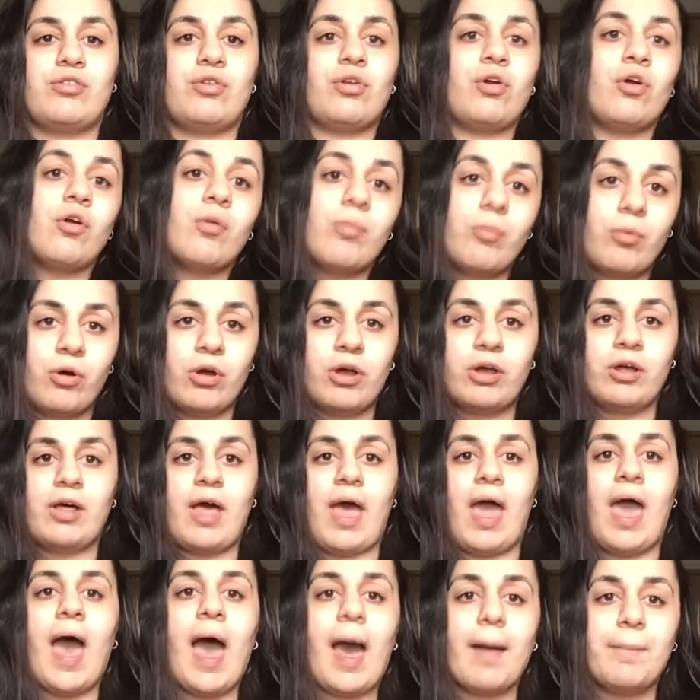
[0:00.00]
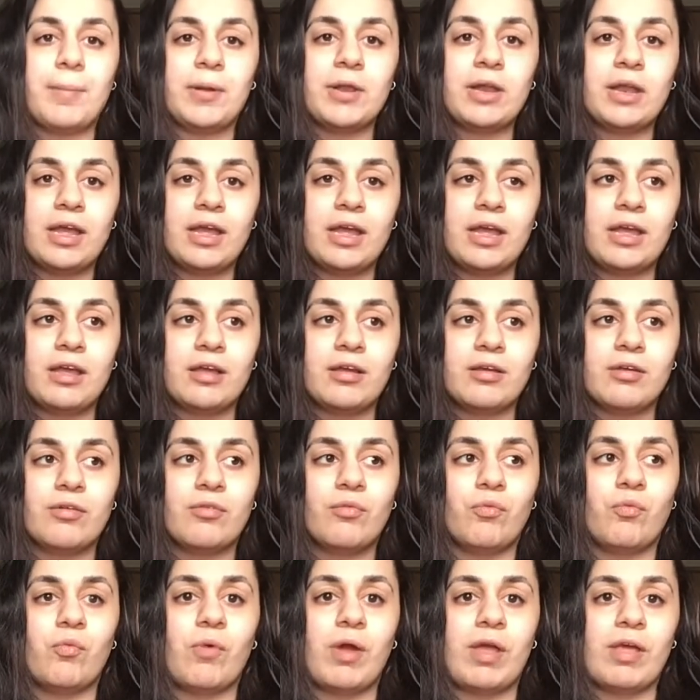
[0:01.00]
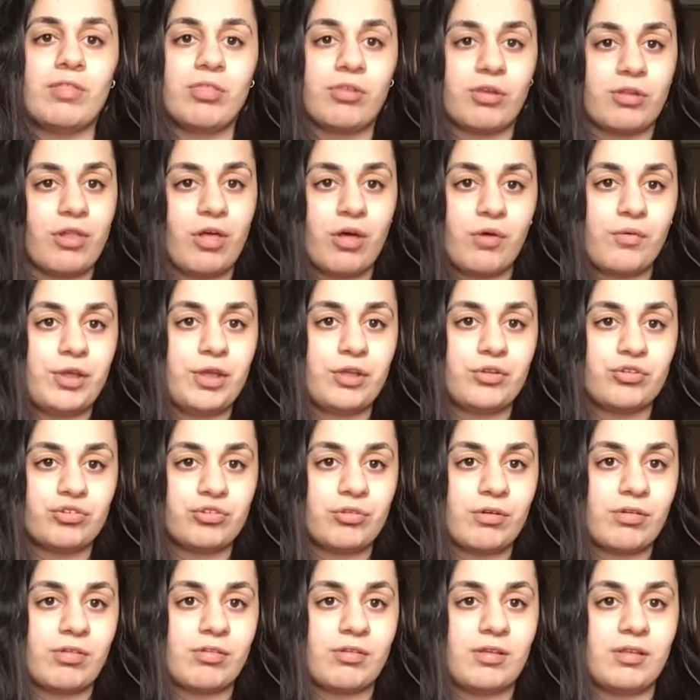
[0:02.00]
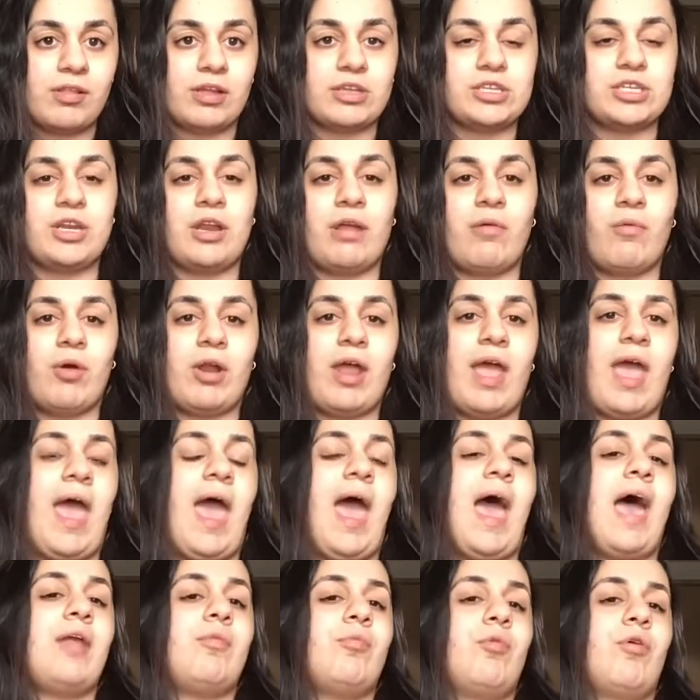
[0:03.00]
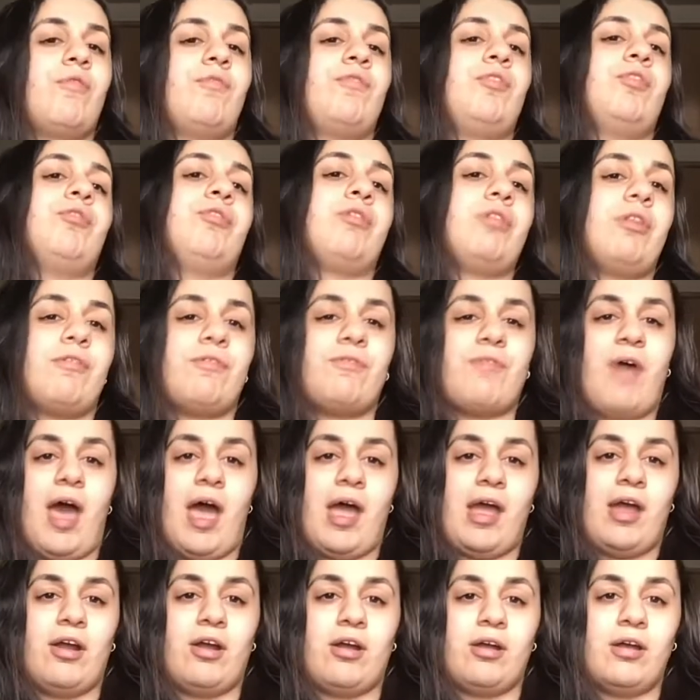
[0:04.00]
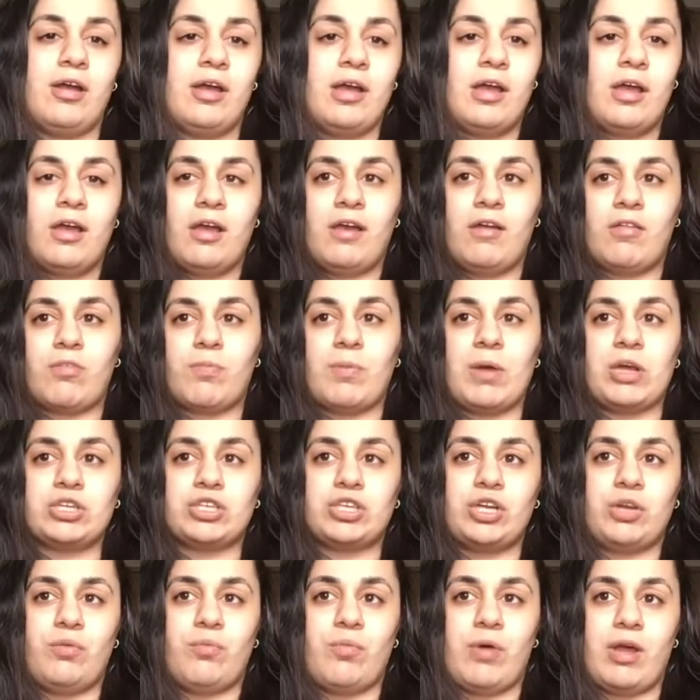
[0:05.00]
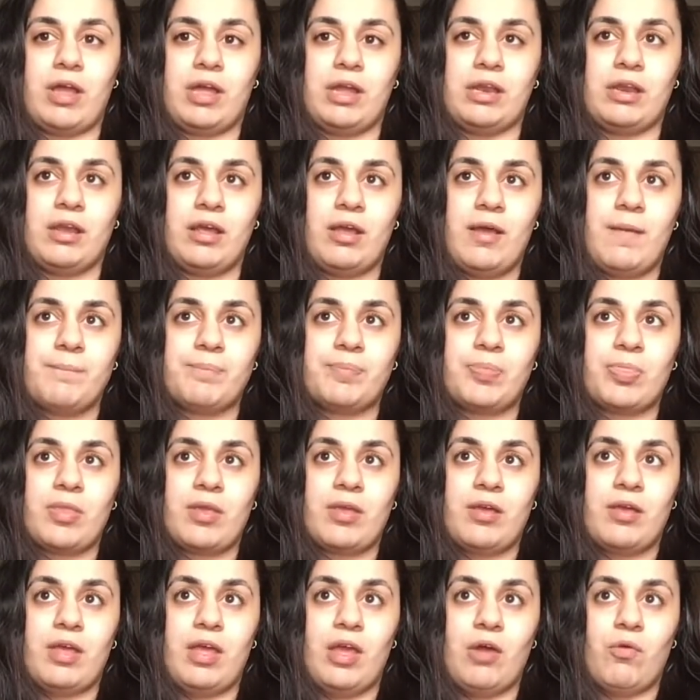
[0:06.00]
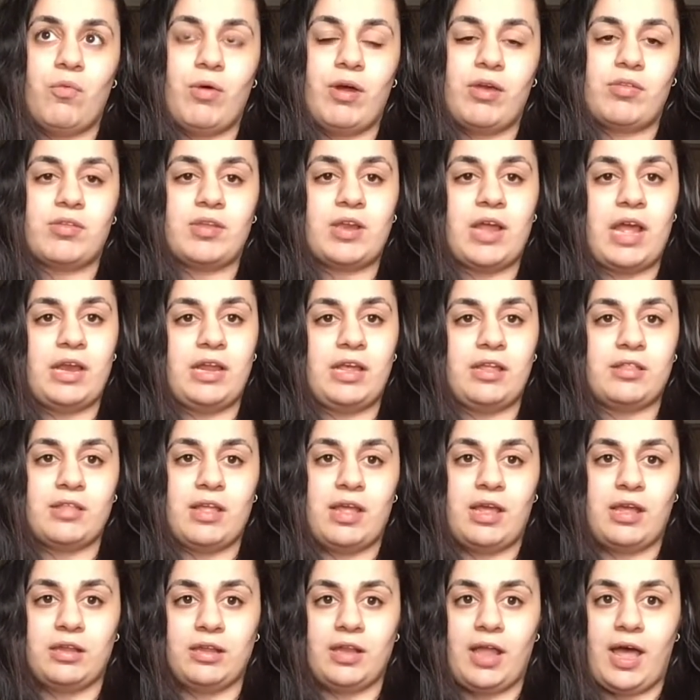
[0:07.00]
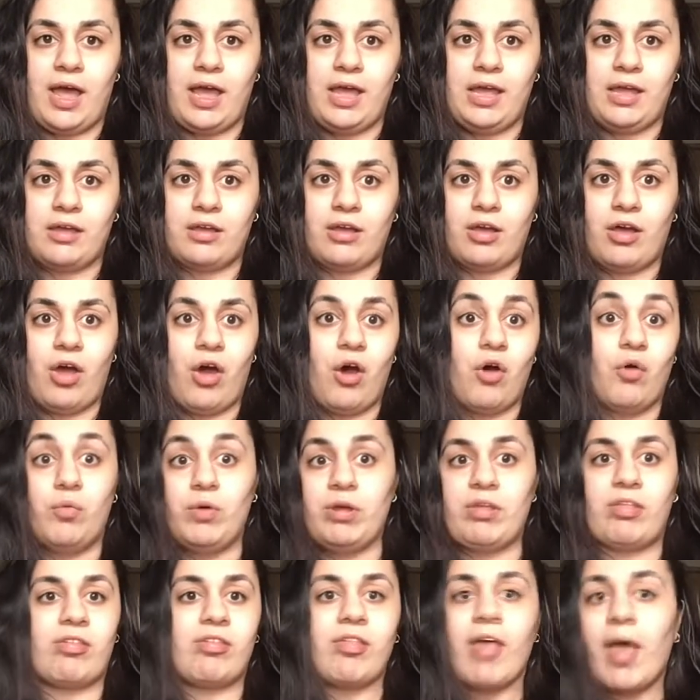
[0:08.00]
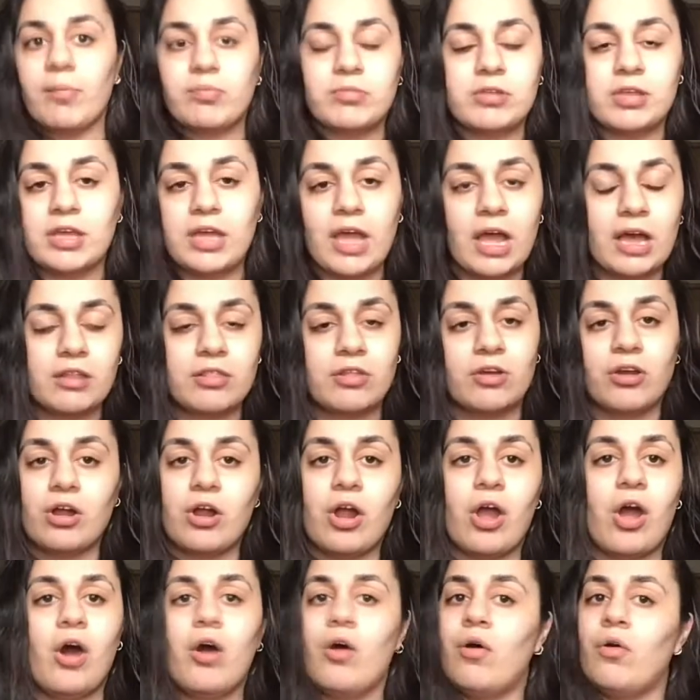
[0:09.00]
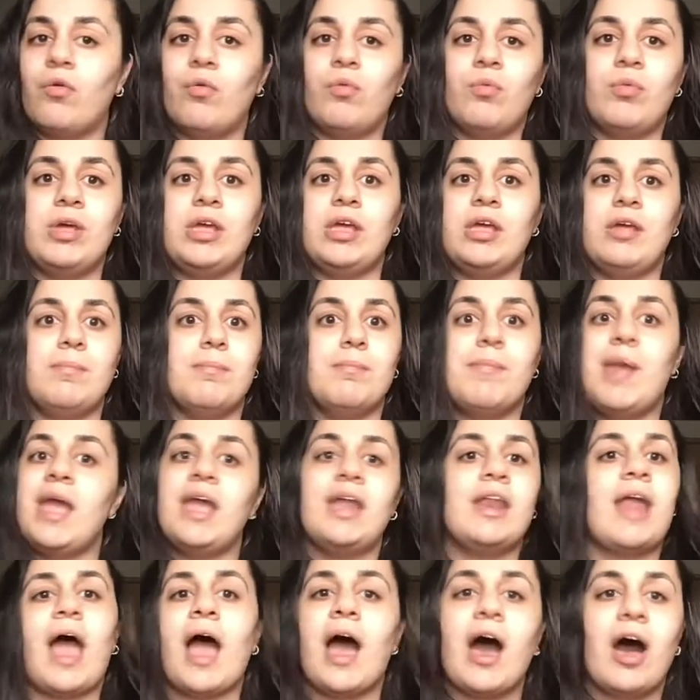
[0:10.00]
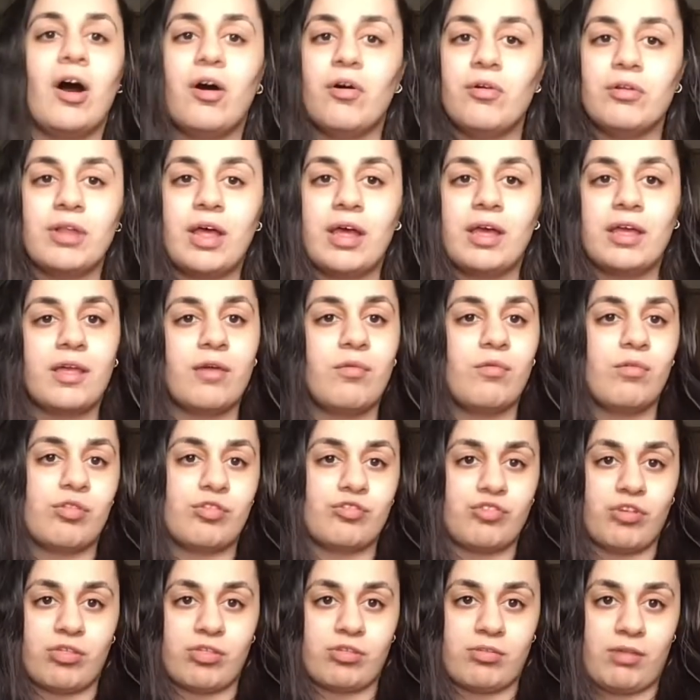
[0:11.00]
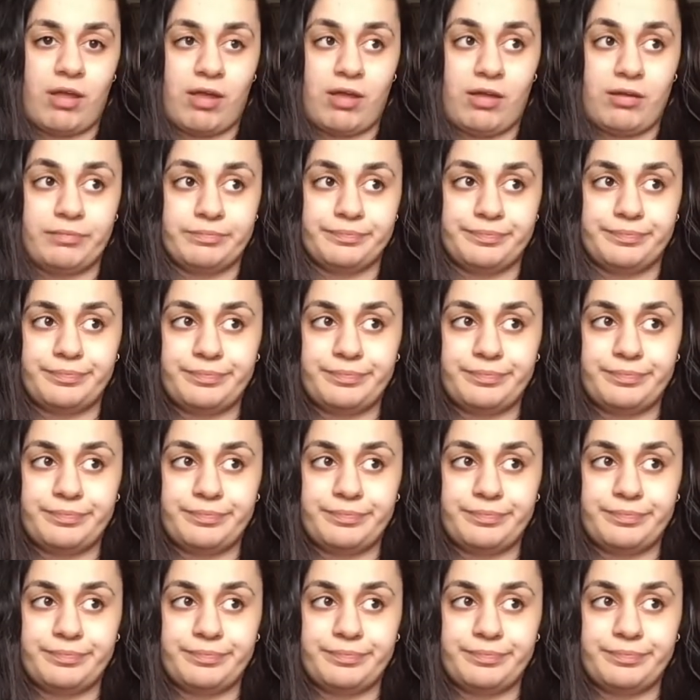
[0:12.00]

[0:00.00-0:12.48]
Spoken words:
turmoil happening with Khloe and Tristan that she didn't want to add more fuel to the fire, especially when it wasn't anything like, oh, we slept together, oh, we made out. Like, it was just a